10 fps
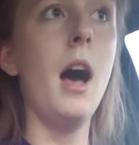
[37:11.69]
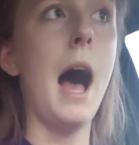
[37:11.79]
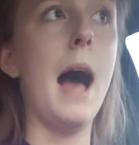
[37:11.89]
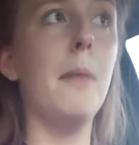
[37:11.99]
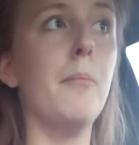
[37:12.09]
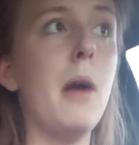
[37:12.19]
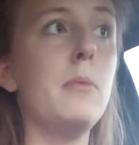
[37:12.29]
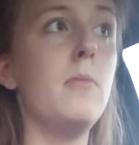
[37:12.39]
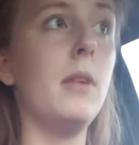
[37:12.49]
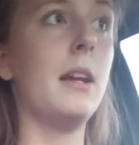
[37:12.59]
I'm
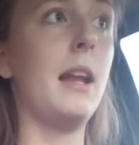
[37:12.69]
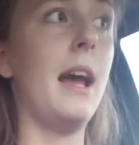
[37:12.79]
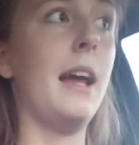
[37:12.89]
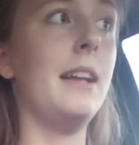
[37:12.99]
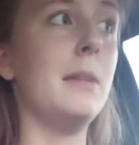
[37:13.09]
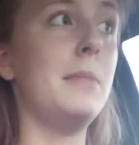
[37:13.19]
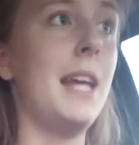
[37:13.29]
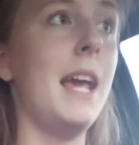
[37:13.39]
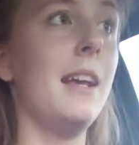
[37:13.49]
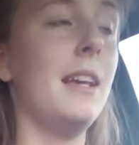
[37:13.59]
probably gonna end up
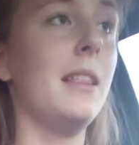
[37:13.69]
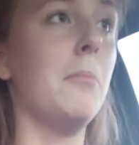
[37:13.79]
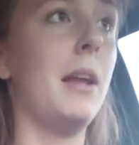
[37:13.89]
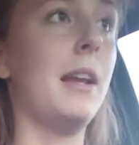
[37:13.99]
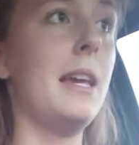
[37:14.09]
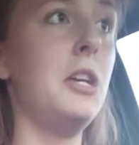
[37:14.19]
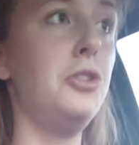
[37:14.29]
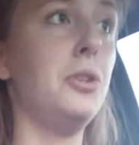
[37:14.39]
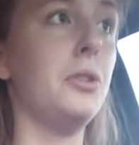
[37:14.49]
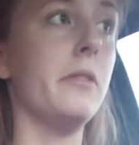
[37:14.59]
taking the
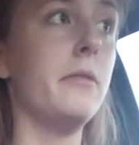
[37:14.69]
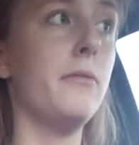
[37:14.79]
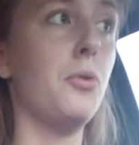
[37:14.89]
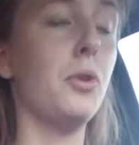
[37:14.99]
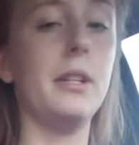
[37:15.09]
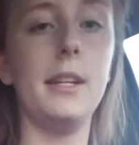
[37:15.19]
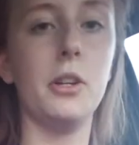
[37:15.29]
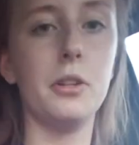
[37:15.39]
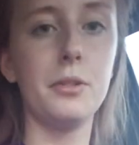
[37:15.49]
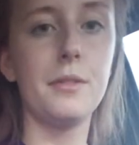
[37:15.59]
medications for
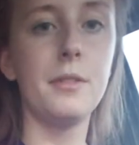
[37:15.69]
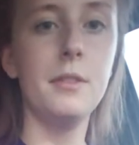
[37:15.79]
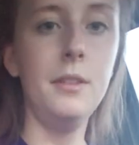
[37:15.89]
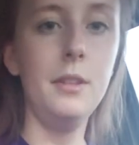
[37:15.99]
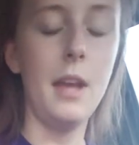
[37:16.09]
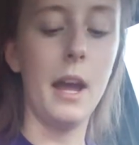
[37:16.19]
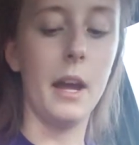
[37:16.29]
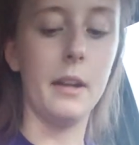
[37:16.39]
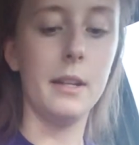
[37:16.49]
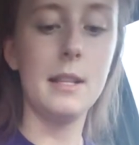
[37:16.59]
years.
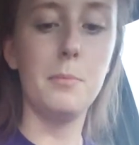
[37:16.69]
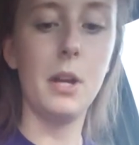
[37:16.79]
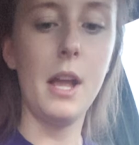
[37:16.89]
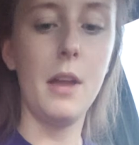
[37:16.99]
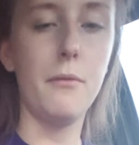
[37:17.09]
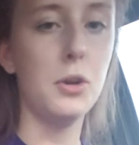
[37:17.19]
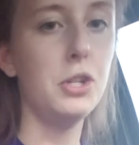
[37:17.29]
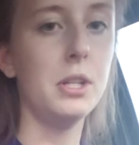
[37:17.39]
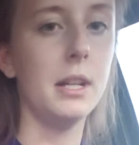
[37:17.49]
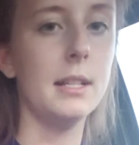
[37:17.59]
And it's pretty
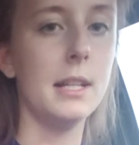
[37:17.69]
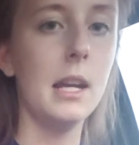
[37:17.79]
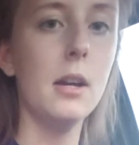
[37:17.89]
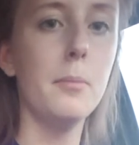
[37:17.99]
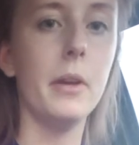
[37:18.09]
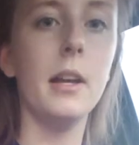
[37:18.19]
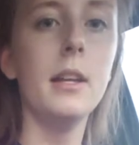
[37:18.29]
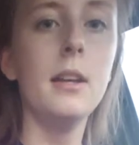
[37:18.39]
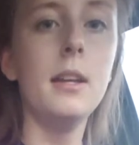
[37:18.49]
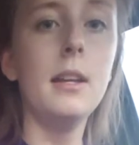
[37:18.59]
unfortunate to hear, but
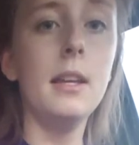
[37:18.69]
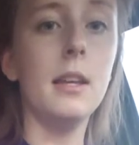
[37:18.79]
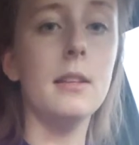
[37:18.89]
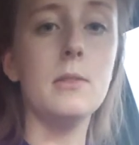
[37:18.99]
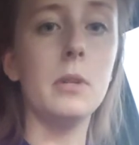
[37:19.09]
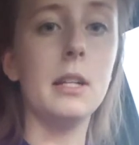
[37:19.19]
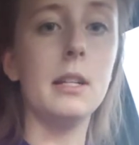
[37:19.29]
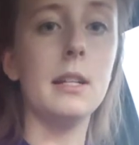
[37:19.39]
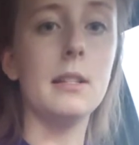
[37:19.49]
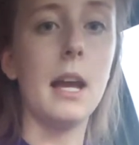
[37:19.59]
it is what it
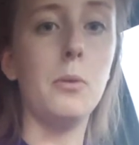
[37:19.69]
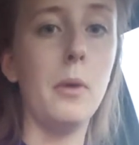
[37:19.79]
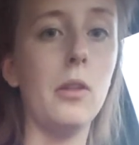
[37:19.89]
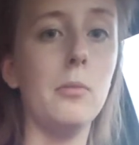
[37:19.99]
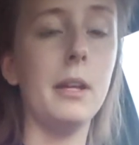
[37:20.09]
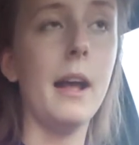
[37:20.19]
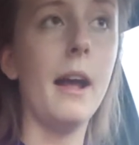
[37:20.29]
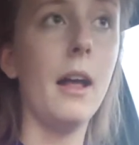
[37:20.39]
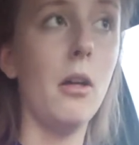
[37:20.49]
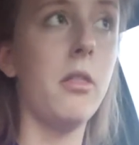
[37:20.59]
is. I'd rather be
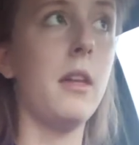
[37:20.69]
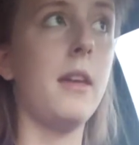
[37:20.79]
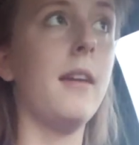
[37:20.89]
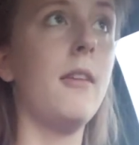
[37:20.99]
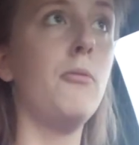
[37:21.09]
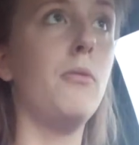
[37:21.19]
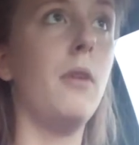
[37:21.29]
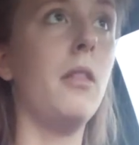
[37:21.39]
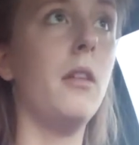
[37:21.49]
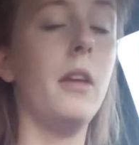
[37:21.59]
healthy
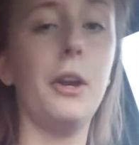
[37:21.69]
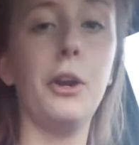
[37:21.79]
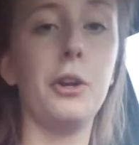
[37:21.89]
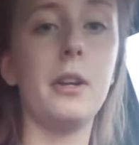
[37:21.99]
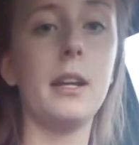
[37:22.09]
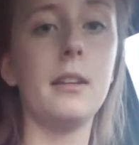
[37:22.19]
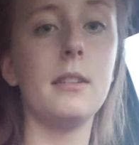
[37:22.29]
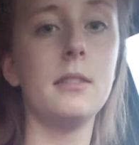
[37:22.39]
rather than hurting.